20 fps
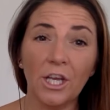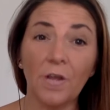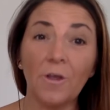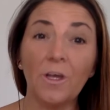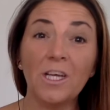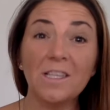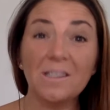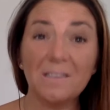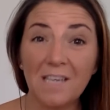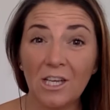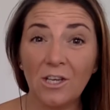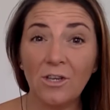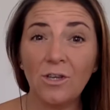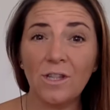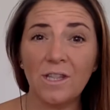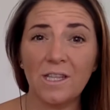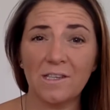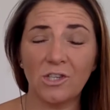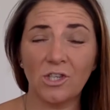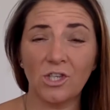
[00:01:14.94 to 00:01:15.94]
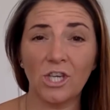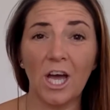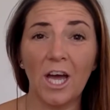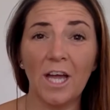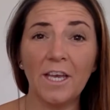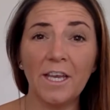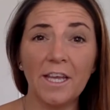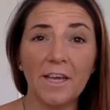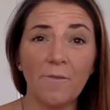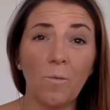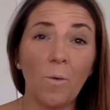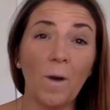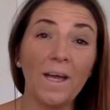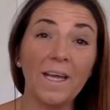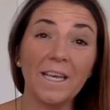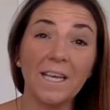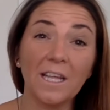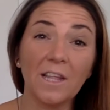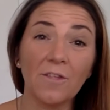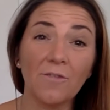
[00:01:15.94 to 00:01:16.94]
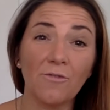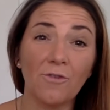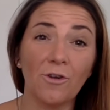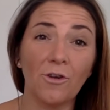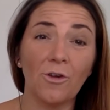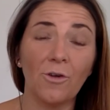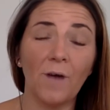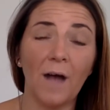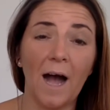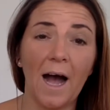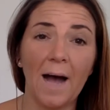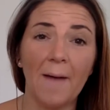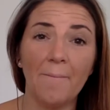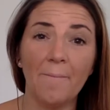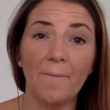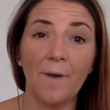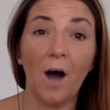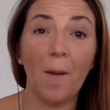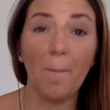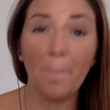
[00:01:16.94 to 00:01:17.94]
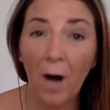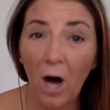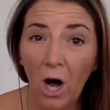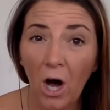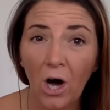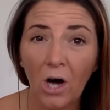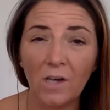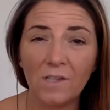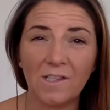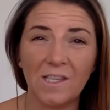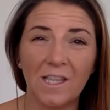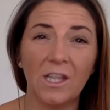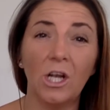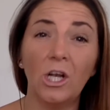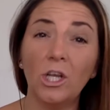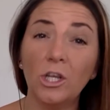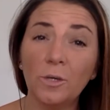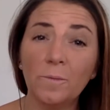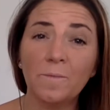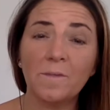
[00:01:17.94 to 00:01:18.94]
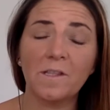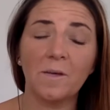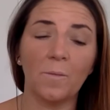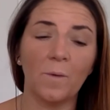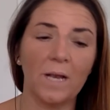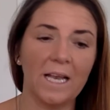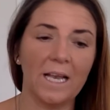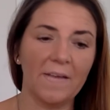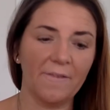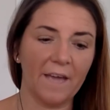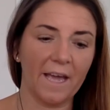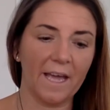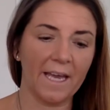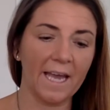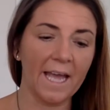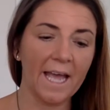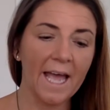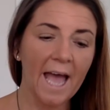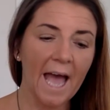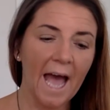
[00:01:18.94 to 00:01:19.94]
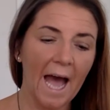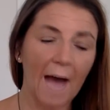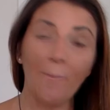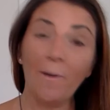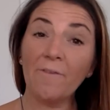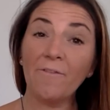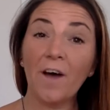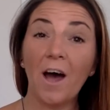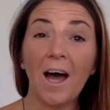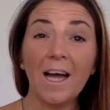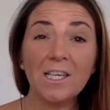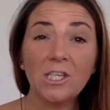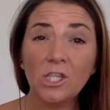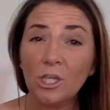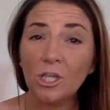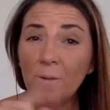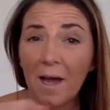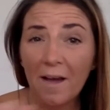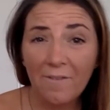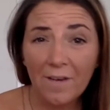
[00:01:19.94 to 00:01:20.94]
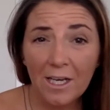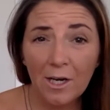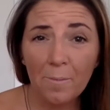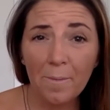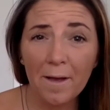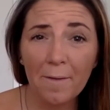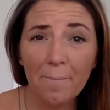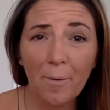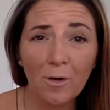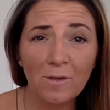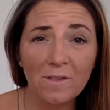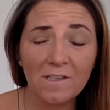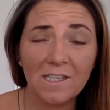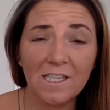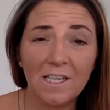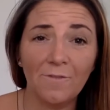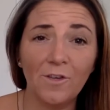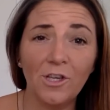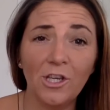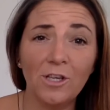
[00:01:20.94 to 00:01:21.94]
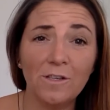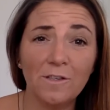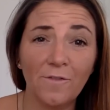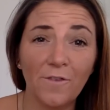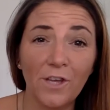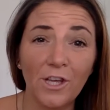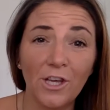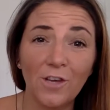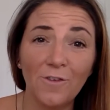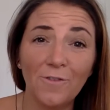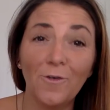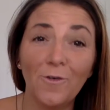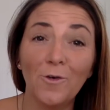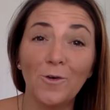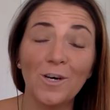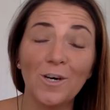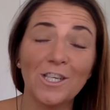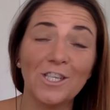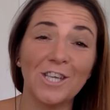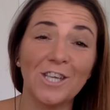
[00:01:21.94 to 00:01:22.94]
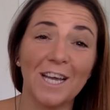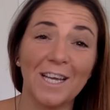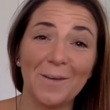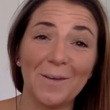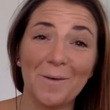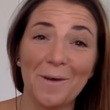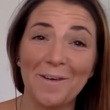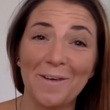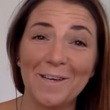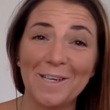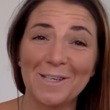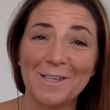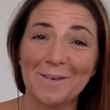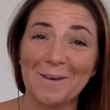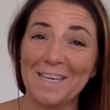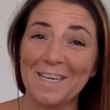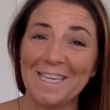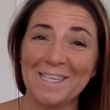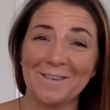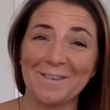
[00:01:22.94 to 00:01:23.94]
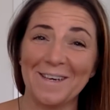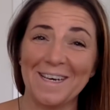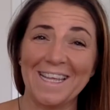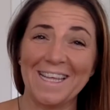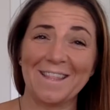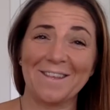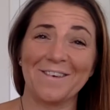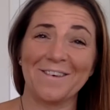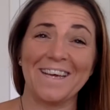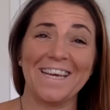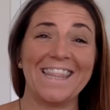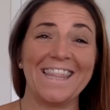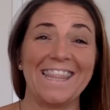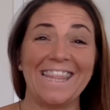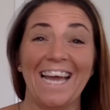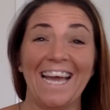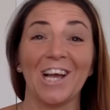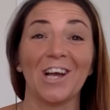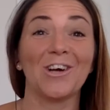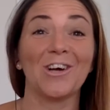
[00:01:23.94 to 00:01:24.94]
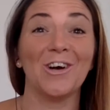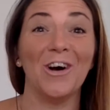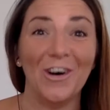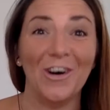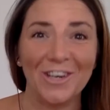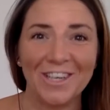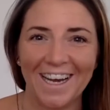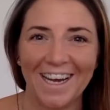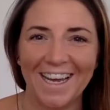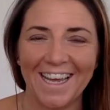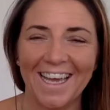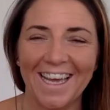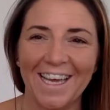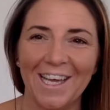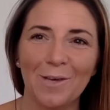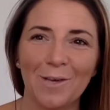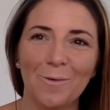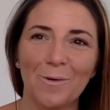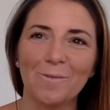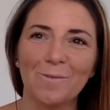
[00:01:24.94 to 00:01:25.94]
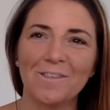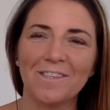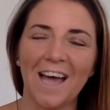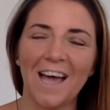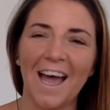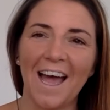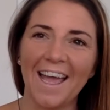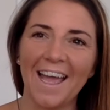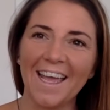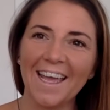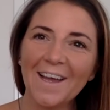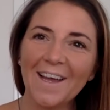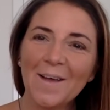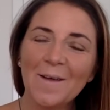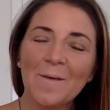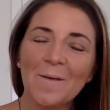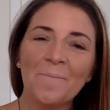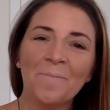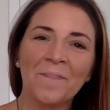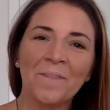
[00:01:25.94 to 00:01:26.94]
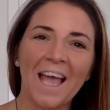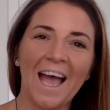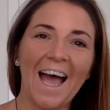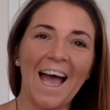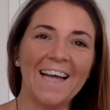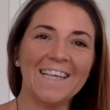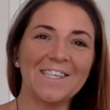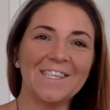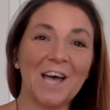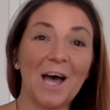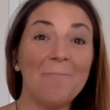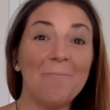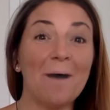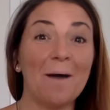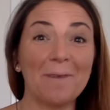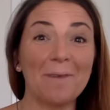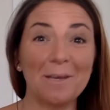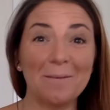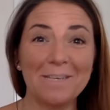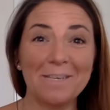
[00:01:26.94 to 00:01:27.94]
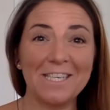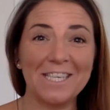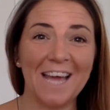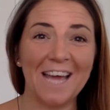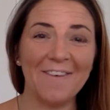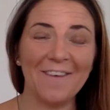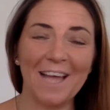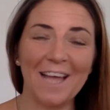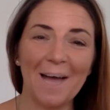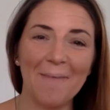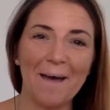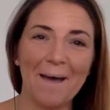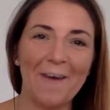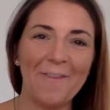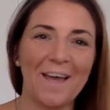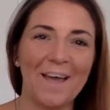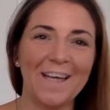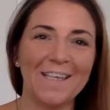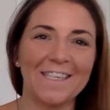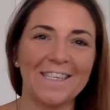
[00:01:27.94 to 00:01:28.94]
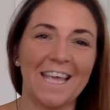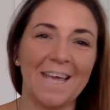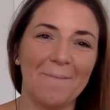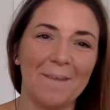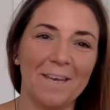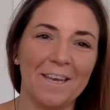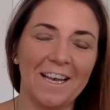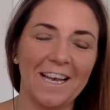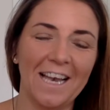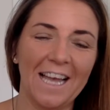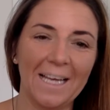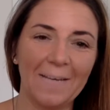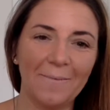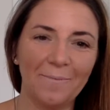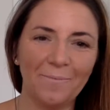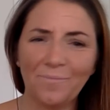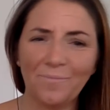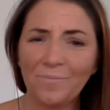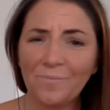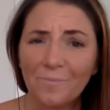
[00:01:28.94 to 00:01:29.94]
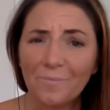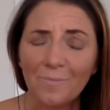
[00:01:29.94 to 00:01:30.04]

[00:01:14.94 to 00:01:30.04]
know, continue this journey of wading through our past and the loops that we live in. However, I do have a little bit of positive news for you for January 2023. Thank God, I hear you all say. And I'm going to be sharing about that imminently.